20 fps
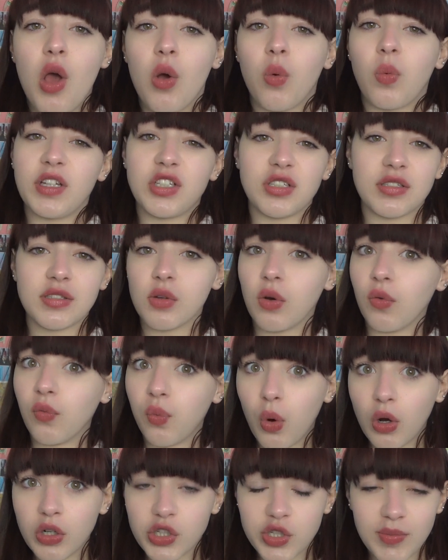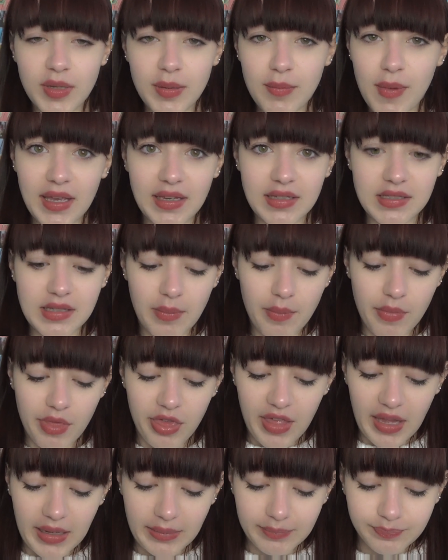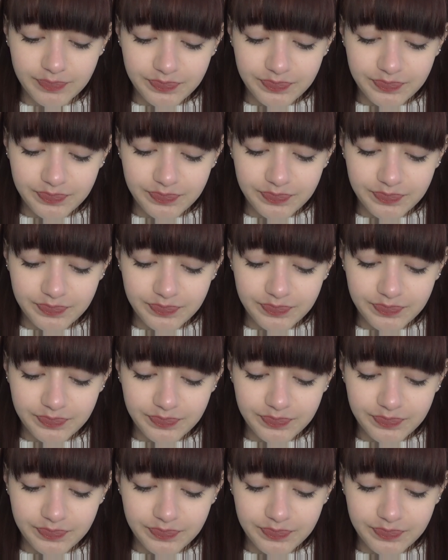where you just sort of watch me make something.